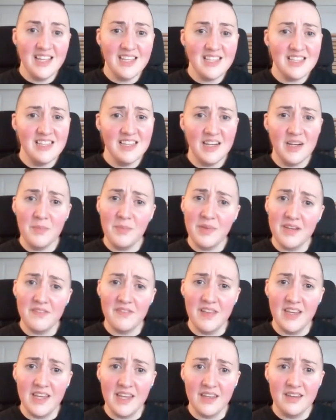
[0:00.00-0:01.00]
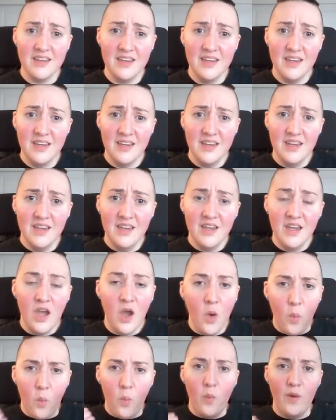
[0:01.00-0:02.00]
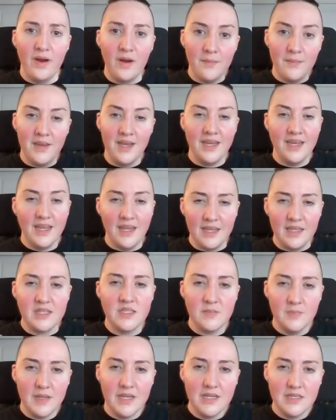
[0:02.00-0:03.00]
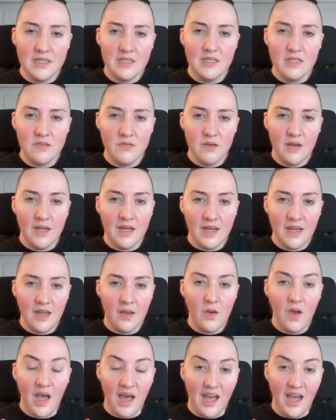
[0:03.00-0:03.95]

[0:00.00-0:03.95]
that's a little bit of like where my headspace is right now.